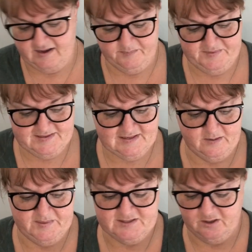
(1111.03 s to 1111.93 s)
These are going to
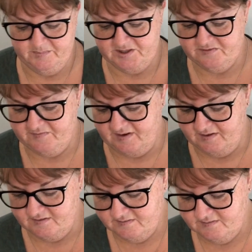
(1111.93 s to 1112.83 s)
be so much
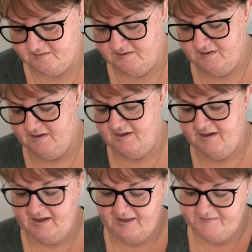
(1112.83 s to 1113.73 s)
fun.
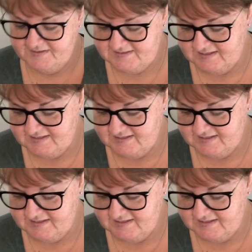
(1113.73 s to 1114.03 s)
And this